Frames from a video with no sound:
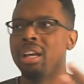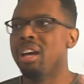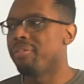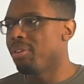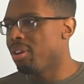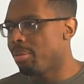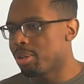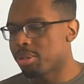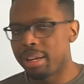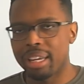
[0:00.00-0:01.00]
Phone
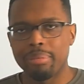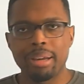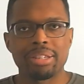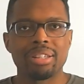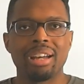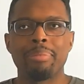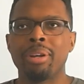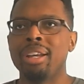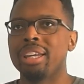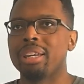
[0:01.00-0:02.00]
numbers might get messed up.
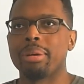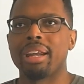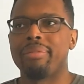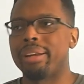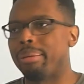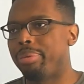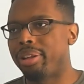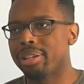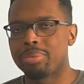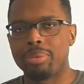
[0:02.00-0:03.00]
You might have like a
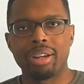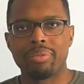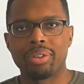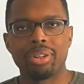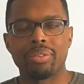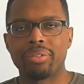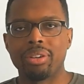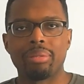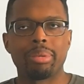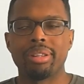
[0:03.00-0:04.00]
+1 in front of your phone
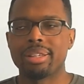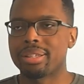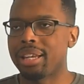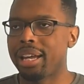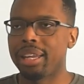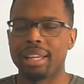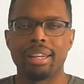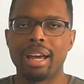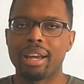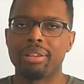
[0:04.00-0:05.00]
number on this side and
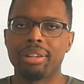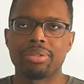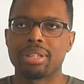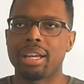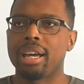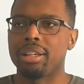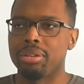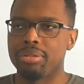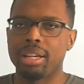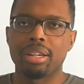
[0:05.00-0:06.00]
not on the other side, and
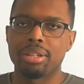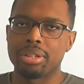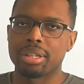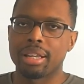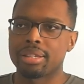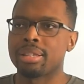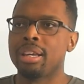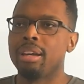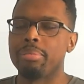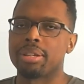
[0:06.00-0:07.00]
your data just gets
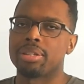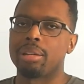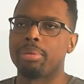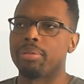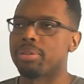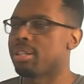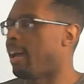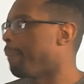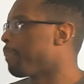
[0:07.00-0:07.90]
messed up over time,